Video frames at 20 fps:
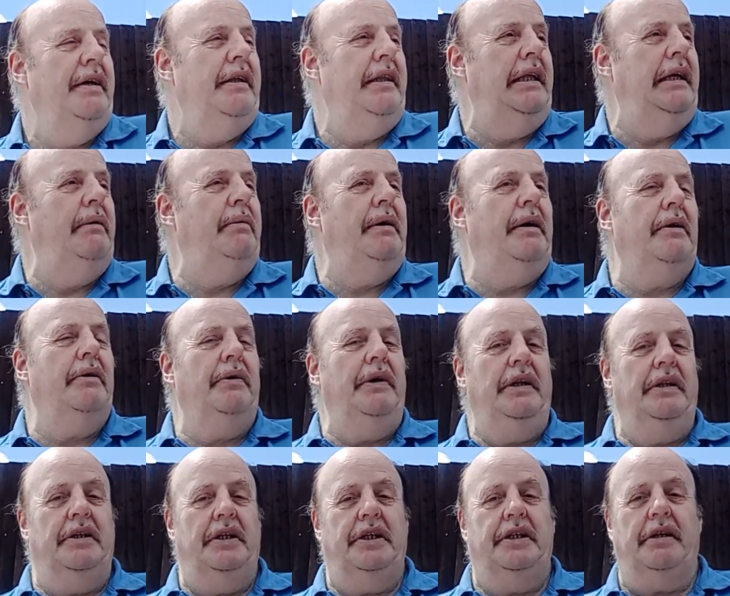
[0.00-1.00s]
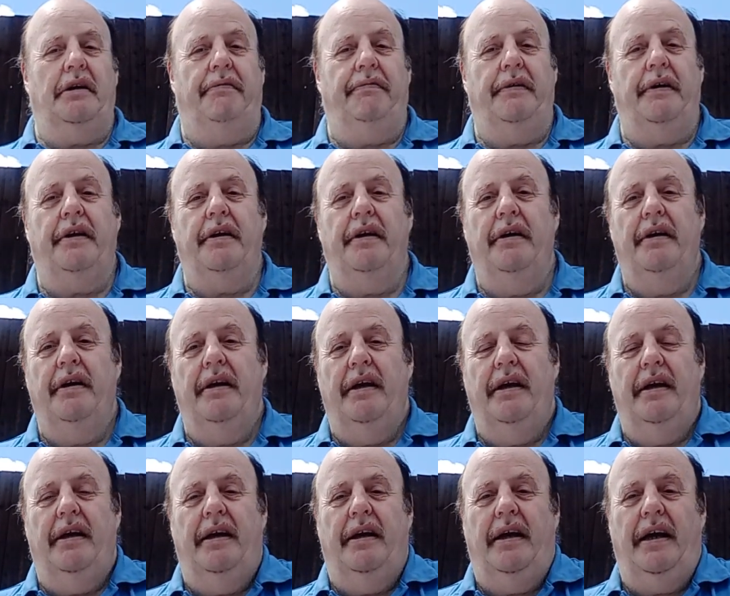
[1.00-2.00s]
They were going to suffer
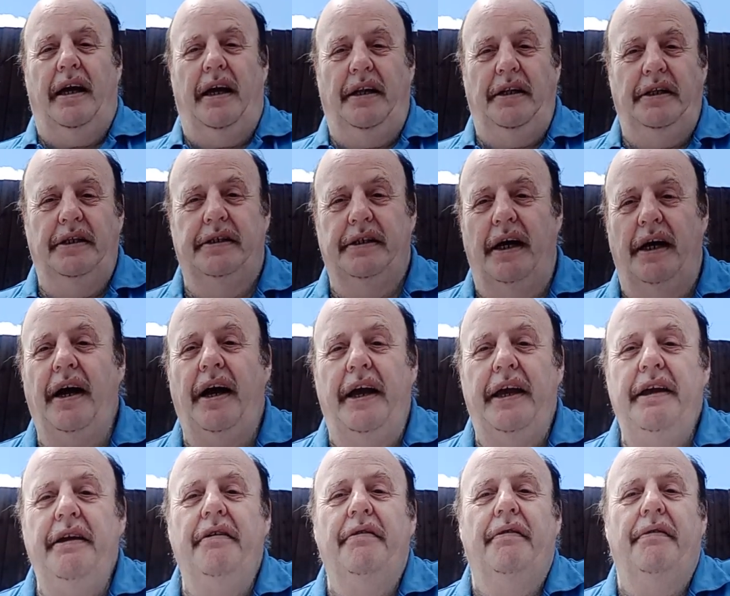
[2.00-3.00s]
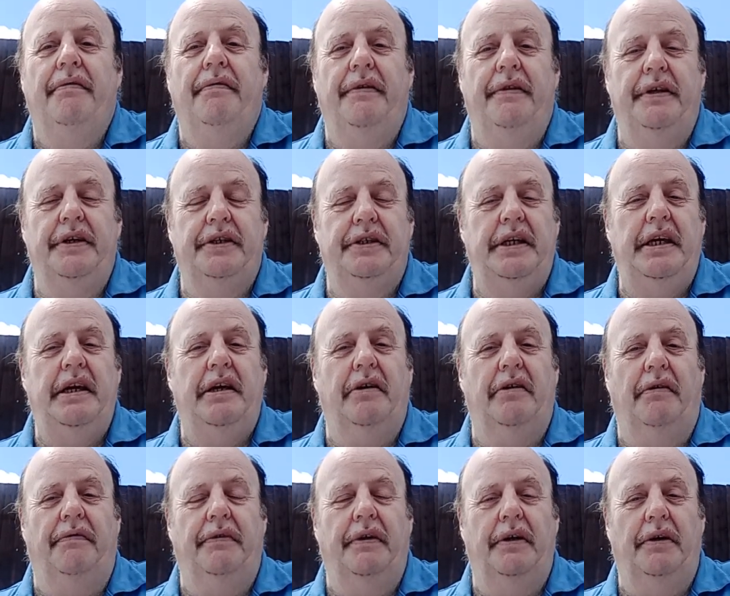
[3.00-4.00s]
and die for the sake
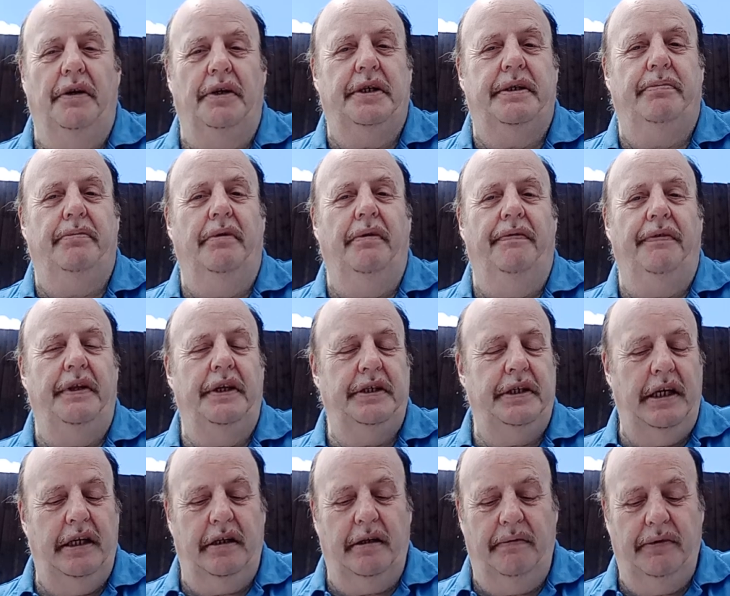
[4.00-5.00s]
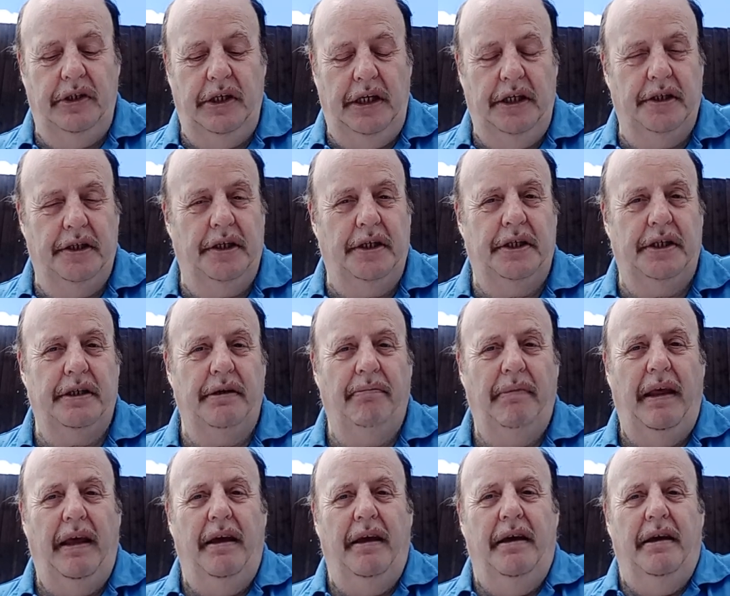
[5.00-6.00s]
of the gospel, for the sake of Jesus.
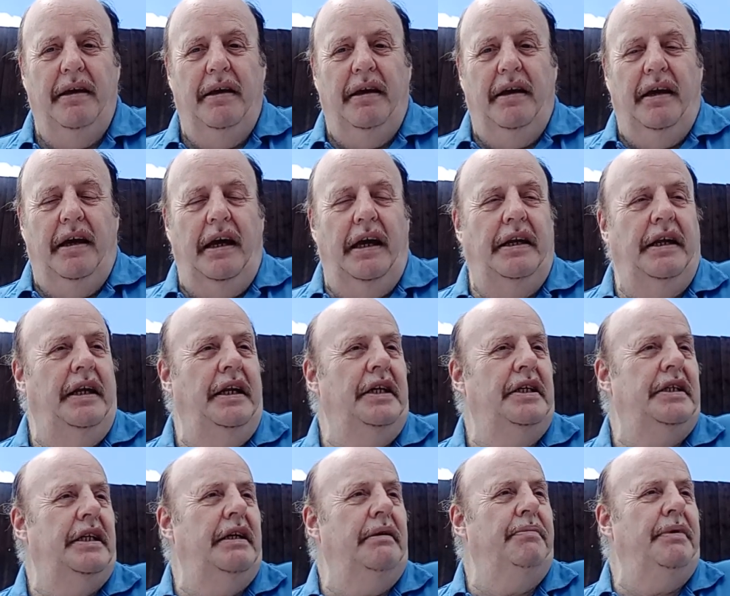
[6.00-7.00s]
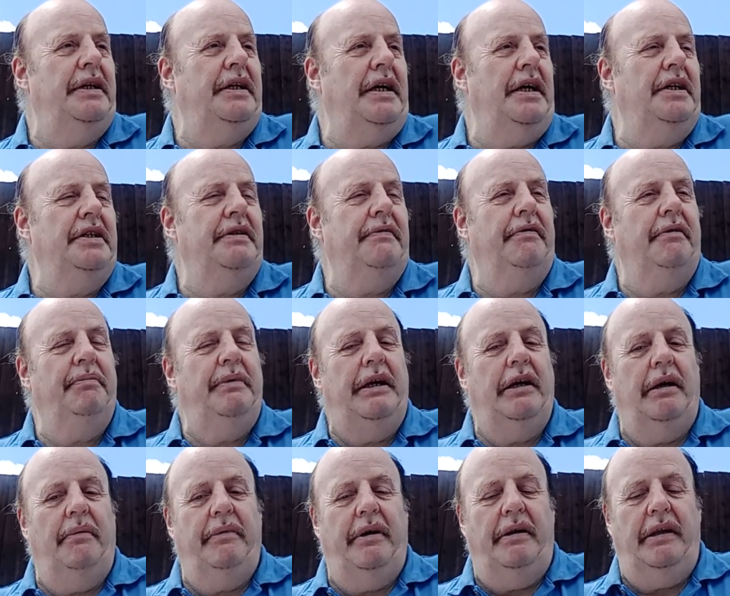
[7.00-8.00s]
And then he said, but as for
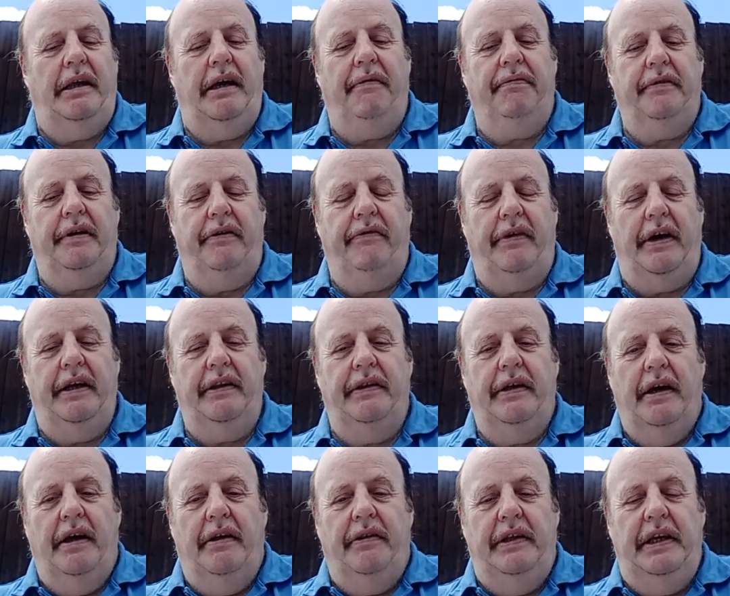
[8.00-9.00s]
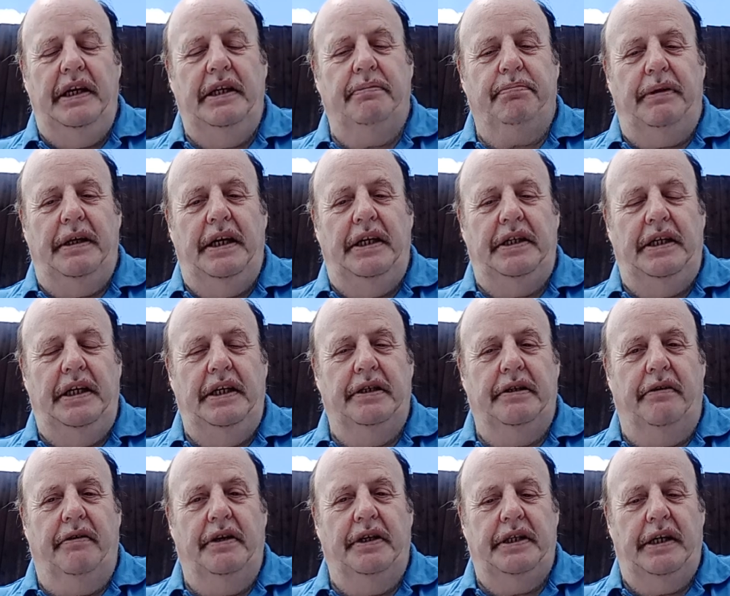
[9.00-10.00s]
being on my left and right, these places
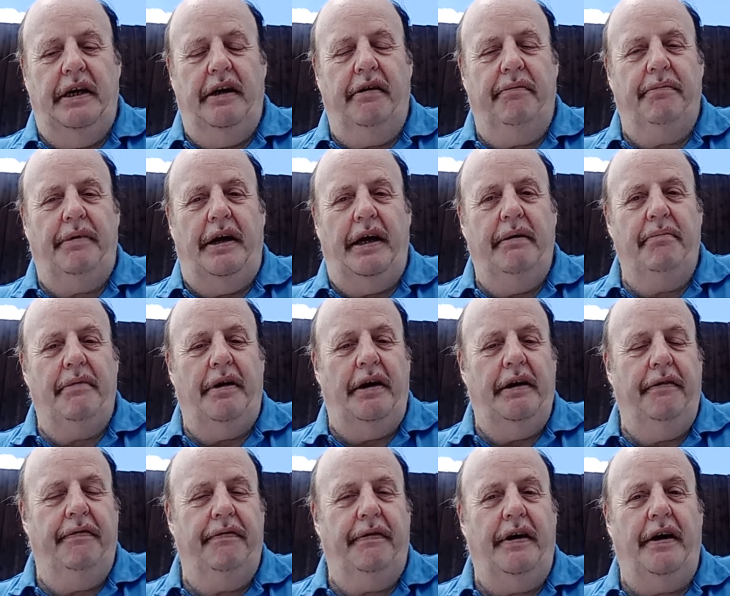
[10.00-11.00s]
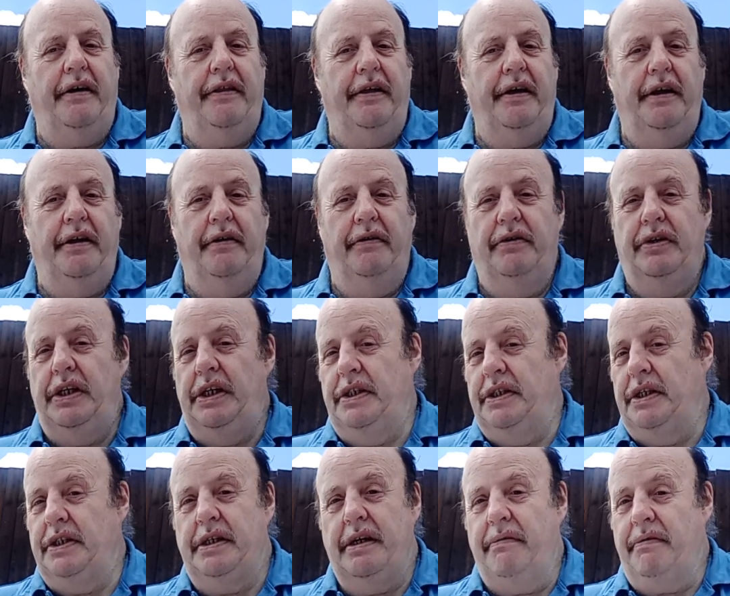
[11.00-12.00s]
are reserved by my Father. And
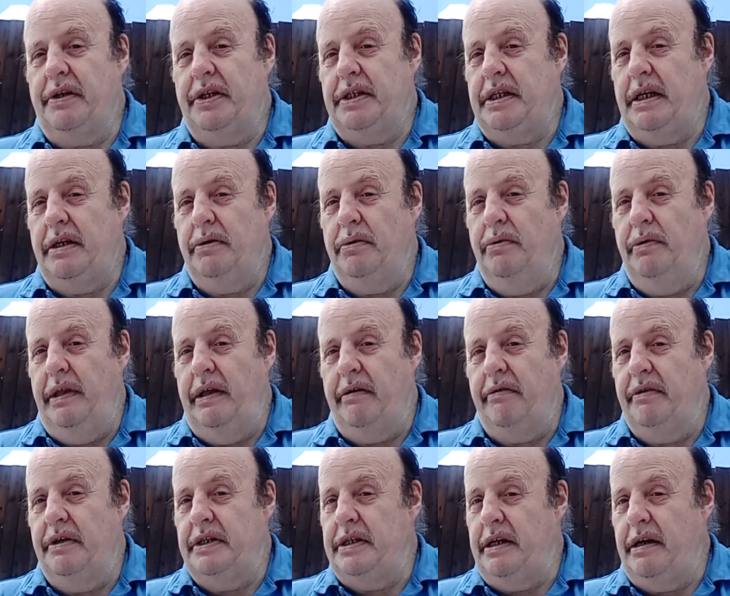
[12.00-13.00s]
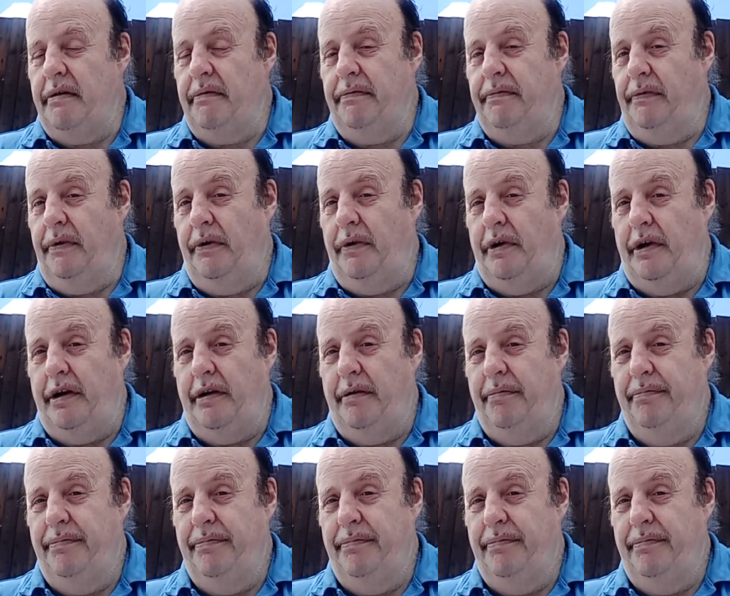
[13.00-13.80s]
Jesus never said who they're reserved for.